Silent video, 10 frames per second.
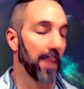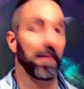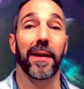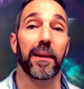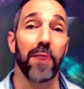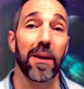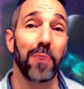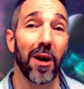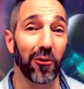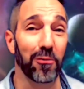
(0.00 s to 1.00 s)
I'm about to bring
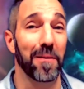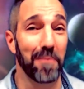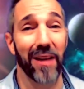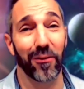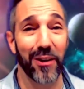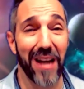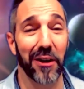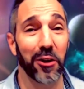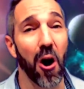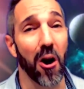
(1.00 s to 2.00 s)
punishment basically on
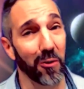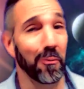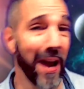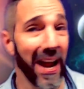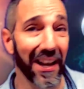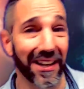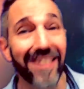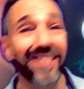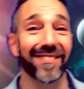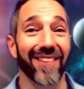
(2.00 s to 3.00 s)
the carnal
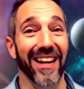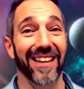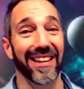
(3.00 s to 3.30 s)
man, right?